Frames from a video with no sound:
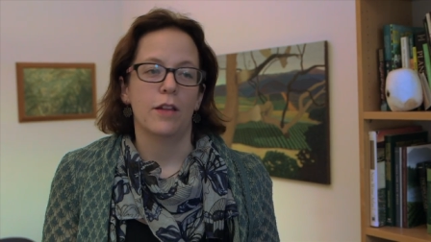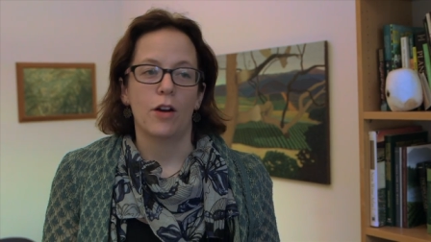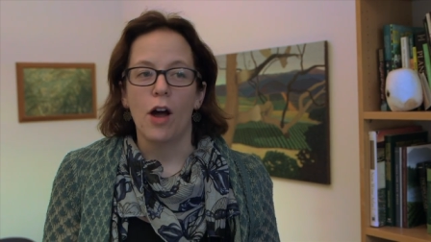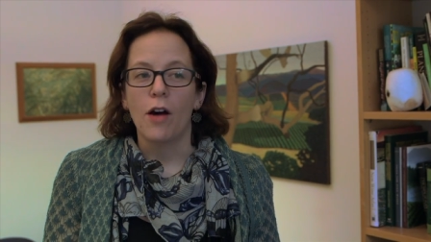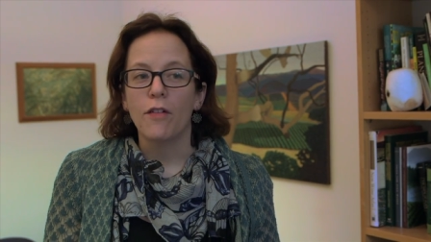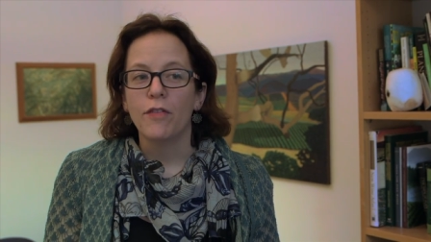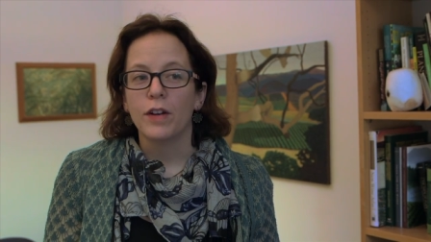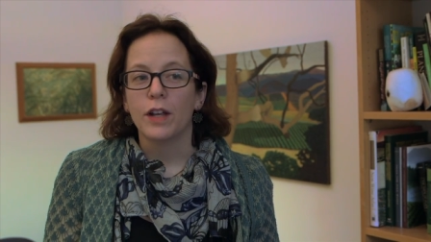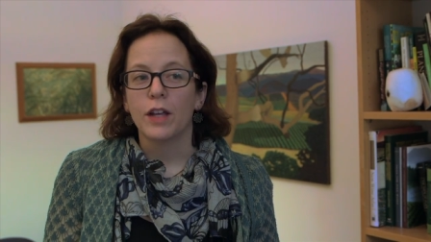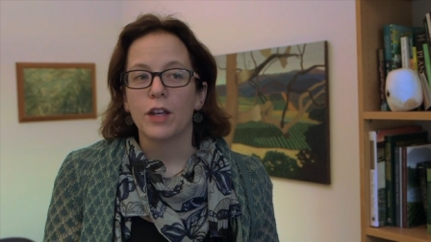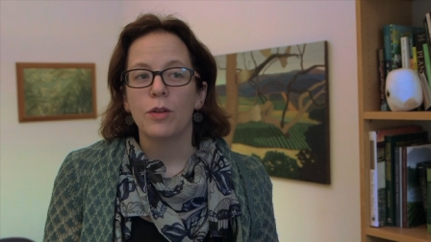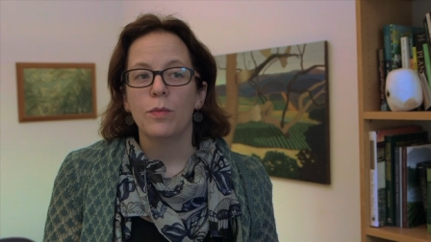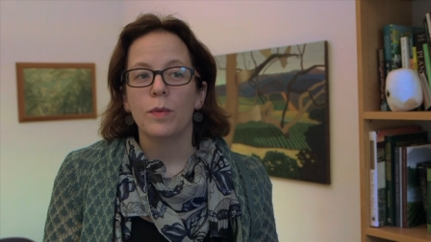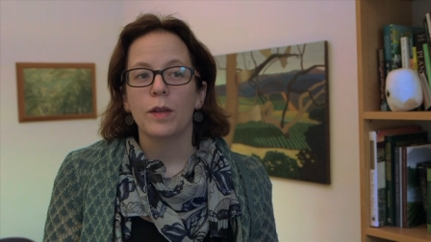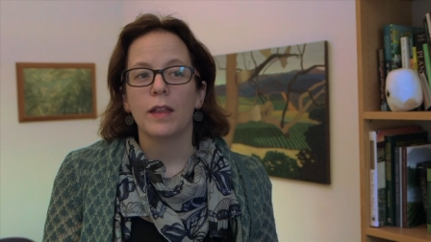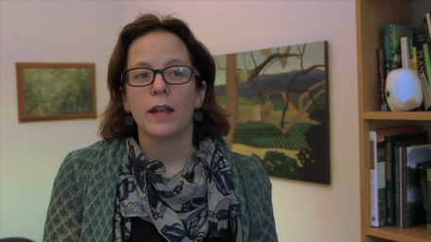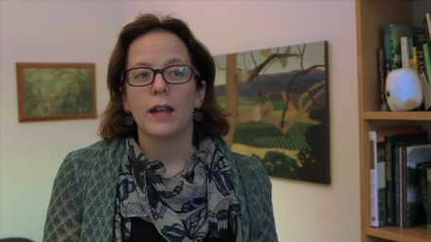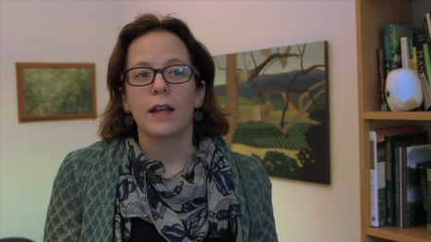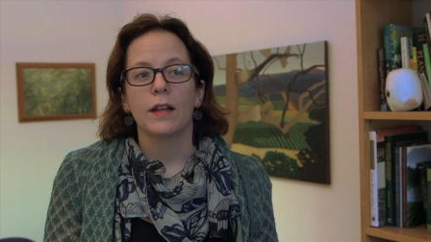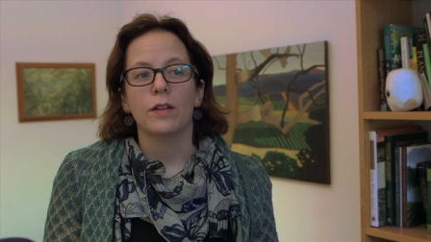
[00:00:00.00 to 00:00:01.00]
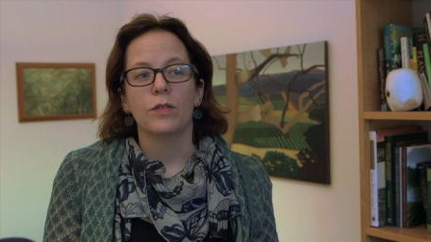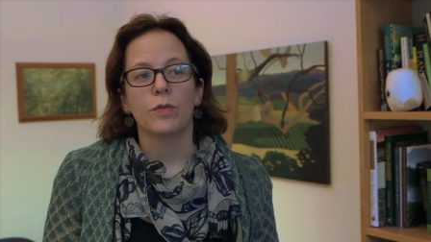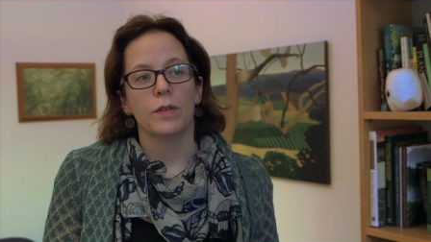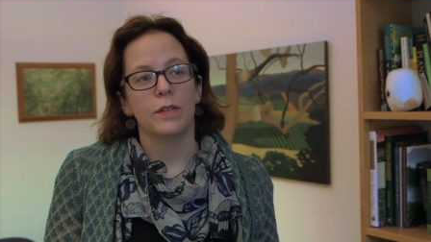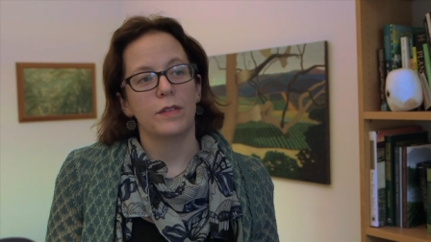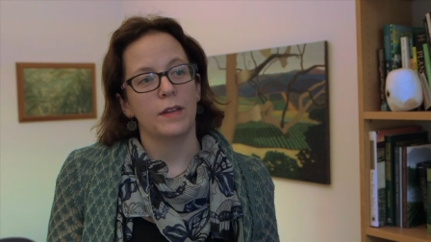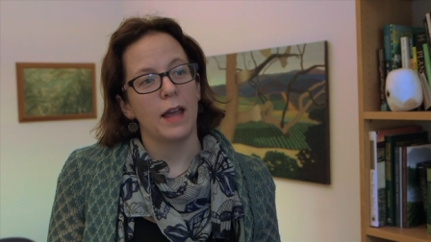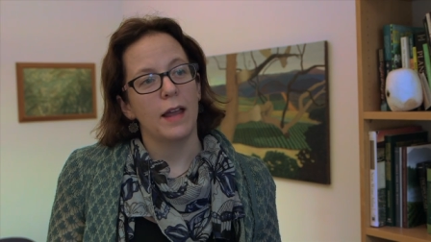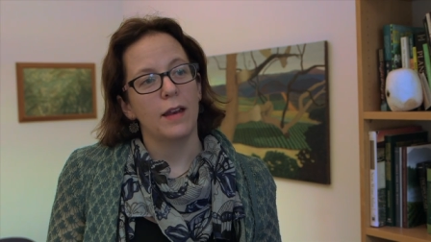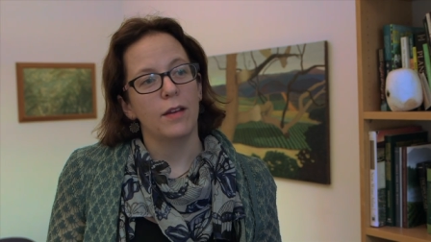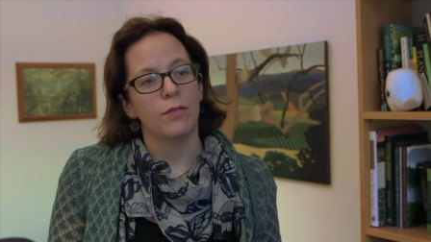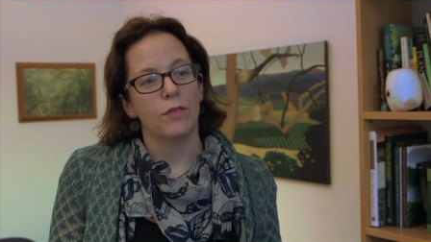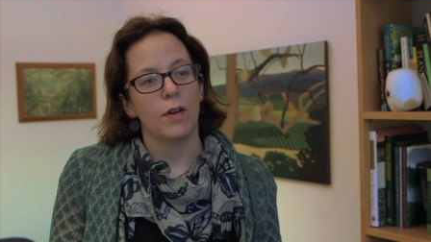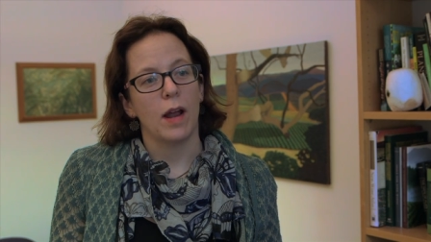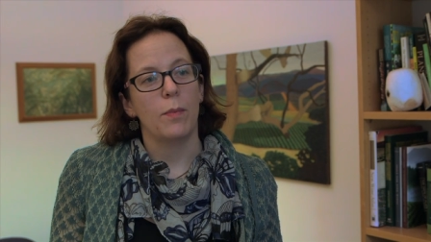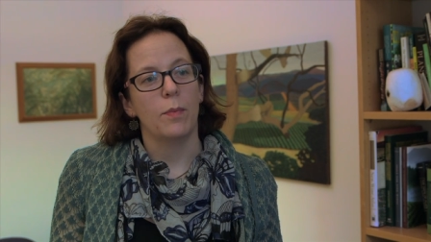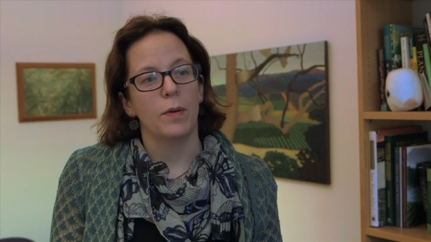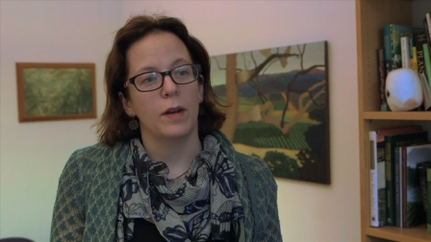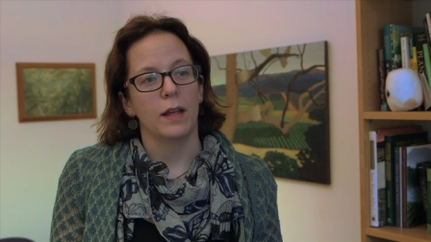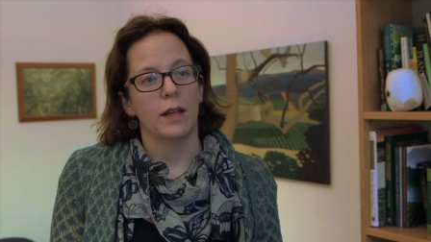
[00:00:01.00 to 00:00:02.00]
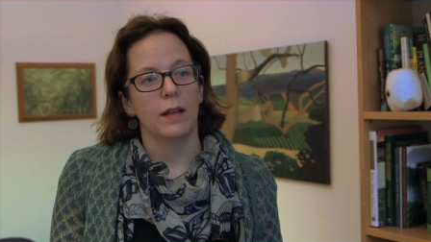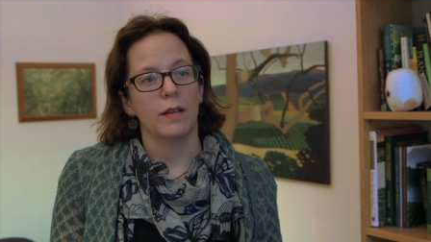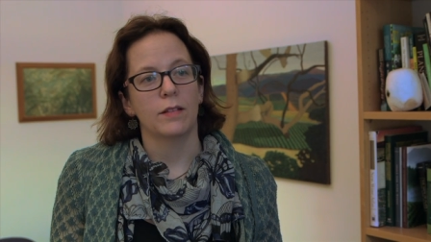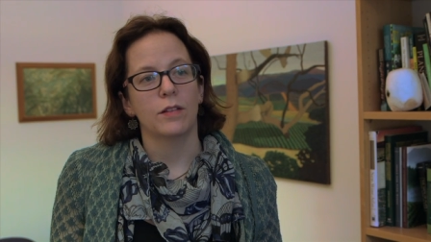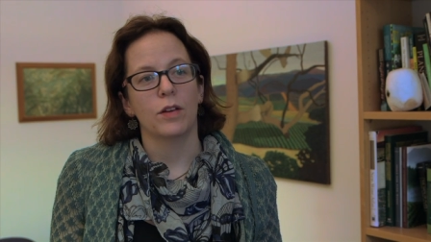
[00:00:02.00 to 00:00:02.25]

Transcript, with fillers: They're often accumulating towards the end of ripening.